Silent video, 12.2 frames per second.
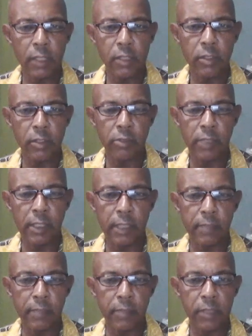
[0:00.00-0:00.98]
so it would
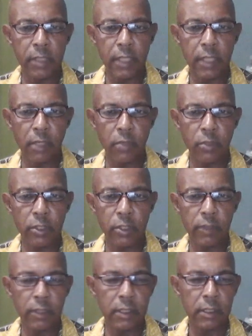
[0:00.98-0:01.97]
hit maybe St.
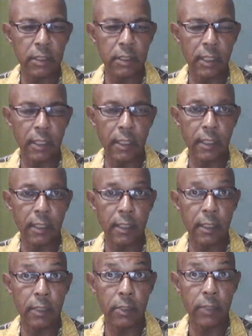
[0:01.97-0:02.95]
Lucia, which is
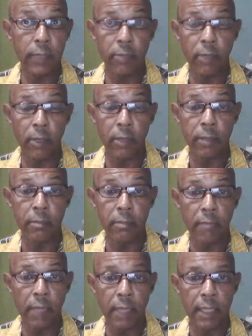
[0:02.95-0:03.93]
uh, 21
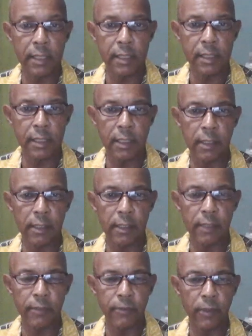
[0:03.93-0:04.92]
miles
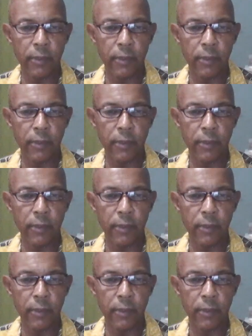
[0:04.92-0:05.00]
uh,